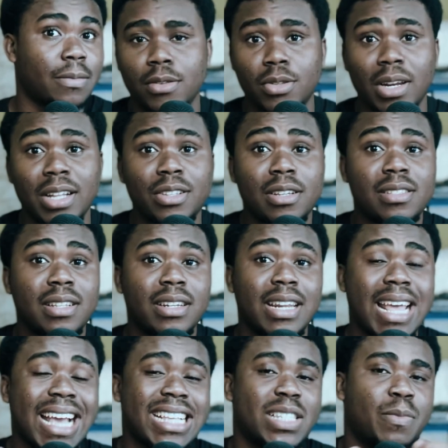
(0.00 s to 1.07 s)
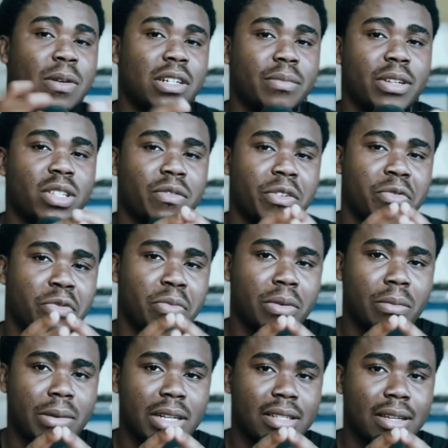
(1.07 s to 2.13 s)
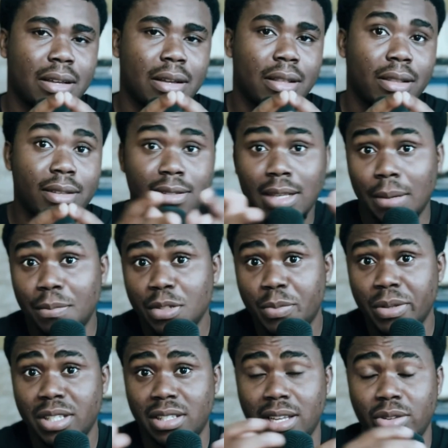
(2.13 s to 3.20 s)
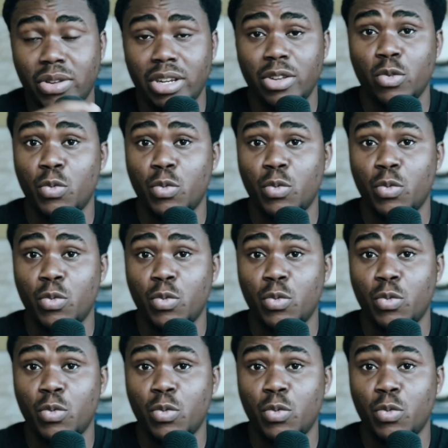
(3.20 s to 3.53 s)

So let us take the experiment of a football match. The sample space is actually